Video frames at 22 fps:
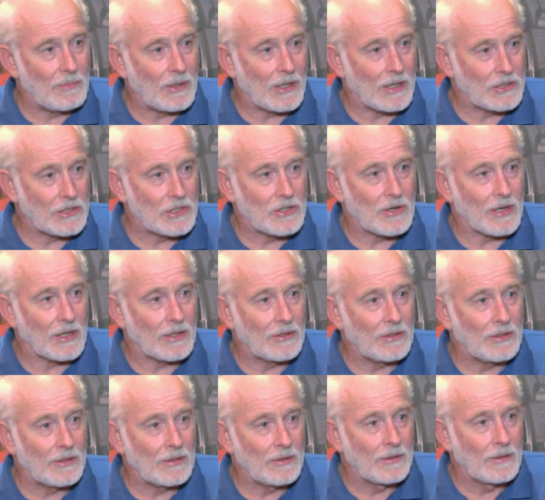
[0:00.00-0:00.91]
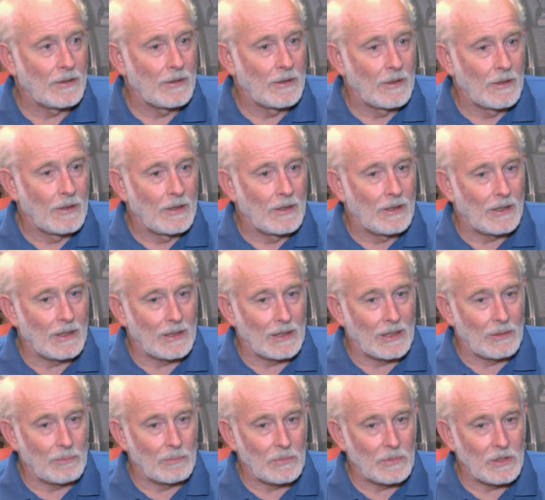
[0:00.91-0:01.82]
about strength.
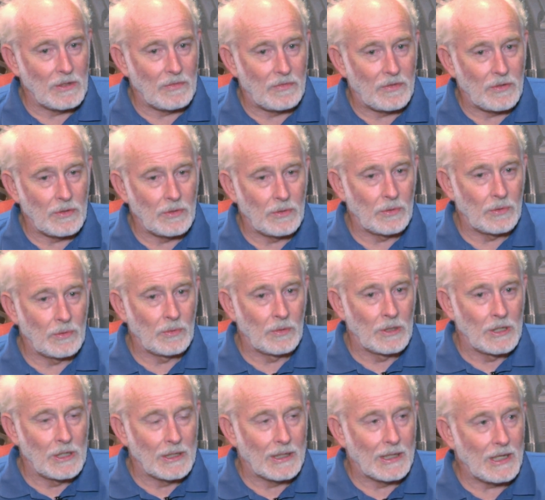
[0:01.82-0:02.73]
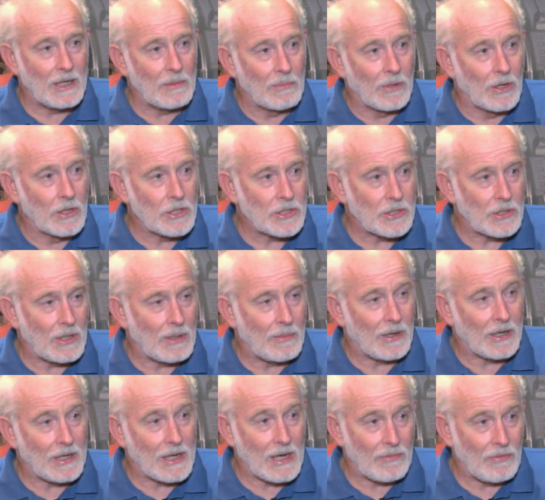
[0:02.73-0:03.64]
If you get emotional
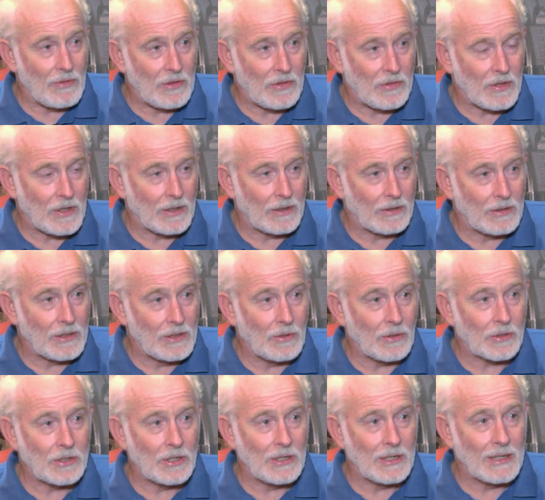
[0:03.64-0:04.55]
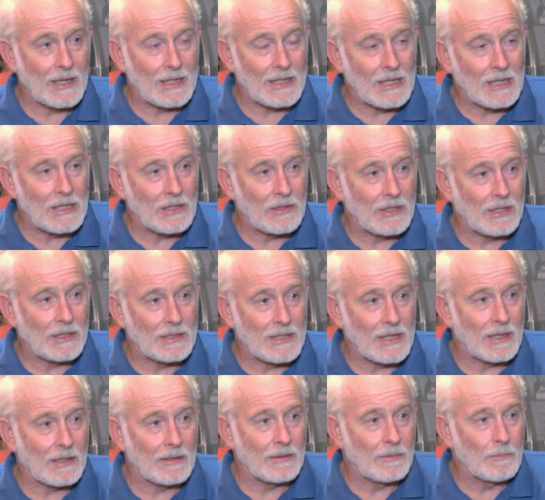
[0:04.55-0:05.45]
about everything, you're not going to get anything
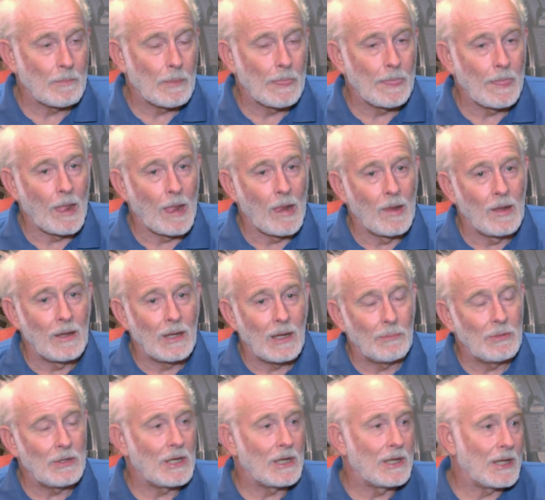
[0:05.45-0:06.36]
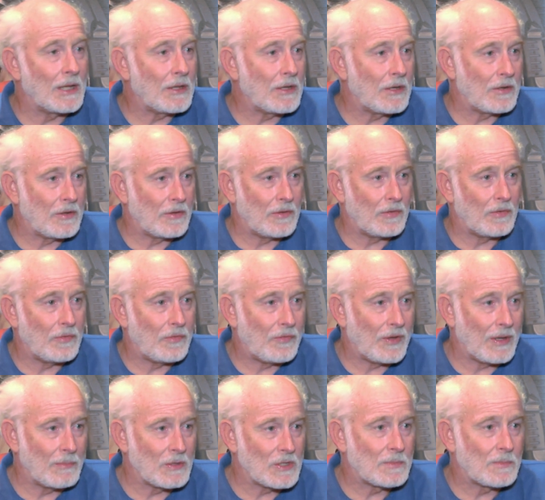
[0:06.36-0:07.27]
done. I mean, another
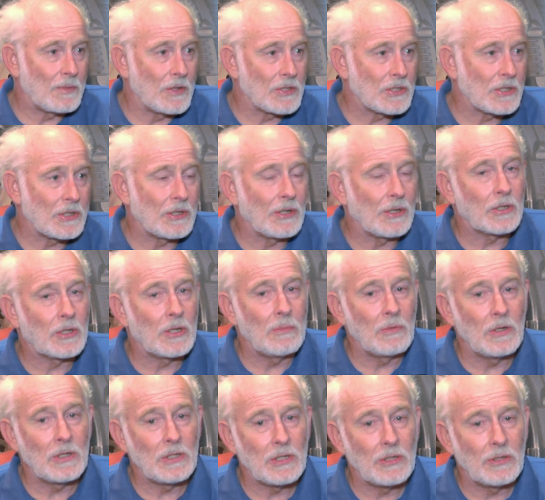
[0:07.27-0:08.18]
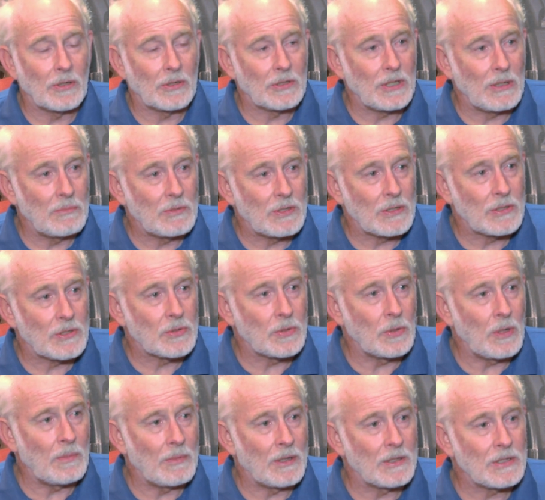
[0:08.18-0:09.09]
famous person in our community, Dr. Imto
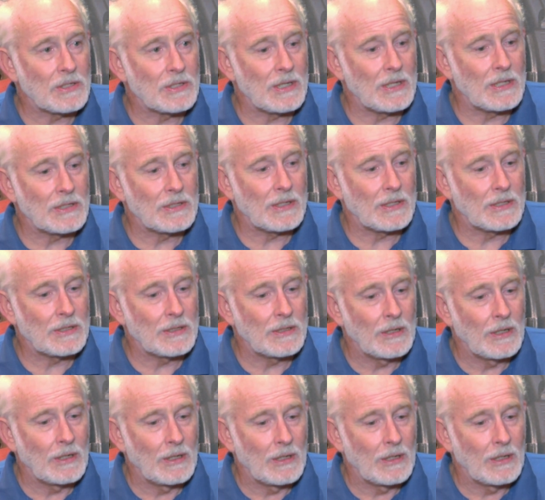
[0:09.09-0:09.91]
Suleiman, says that,